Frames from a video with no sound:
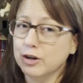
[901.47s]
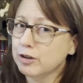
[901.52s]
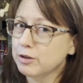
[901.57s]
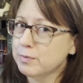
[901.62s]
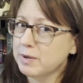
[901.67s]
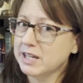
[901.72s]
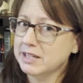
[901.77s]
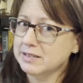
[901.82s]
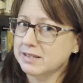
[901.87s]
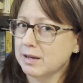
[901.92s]
of the
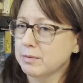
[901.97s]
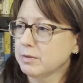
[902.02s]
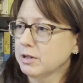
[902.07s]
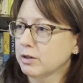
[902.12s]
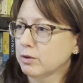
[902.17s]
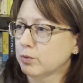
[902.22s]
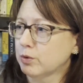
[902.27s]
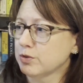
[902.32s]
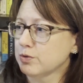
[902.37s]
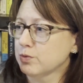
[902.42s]

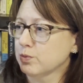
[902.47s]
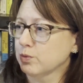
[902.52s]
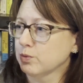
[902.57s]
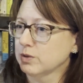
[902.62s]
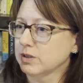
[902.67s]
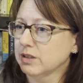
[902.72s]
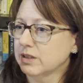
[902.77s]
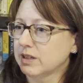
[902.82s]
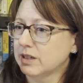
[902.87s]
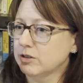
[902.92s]
pandemic was
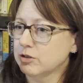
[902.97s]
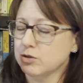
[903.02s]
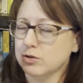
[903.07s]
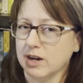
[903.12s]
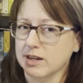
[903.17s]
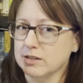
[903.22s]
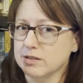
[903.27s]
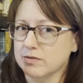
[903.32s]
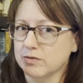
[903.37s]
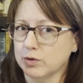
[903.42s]
really
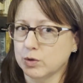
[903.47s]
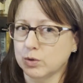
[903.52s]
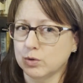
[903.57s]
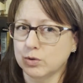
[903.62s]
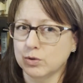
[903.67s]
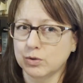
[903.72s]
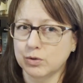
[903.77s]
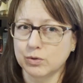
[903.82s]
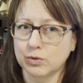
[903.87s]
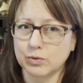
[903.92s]

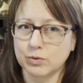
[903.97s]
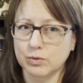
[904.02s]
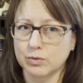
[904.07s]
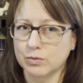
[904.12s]
stressful